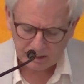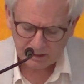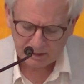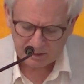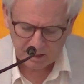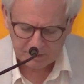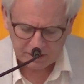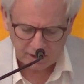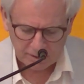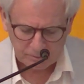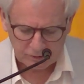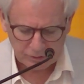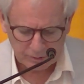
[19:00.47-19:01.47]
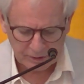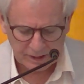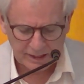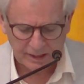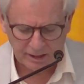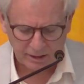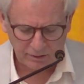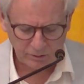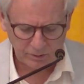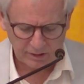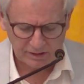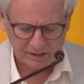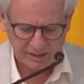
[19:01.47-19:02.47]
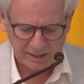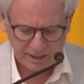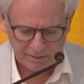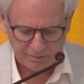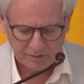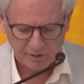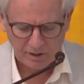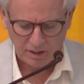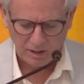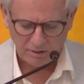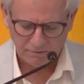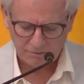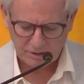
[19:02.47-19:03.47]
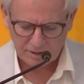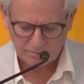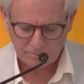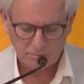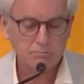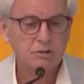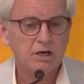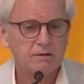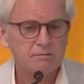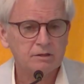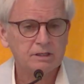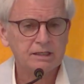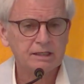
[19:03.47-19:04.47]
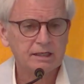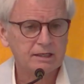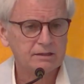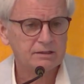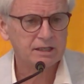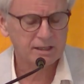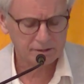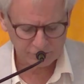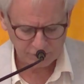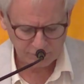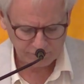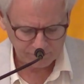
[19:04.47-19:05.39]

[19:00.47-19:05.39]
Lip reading: economic opportunity and or escape from poverty and danger.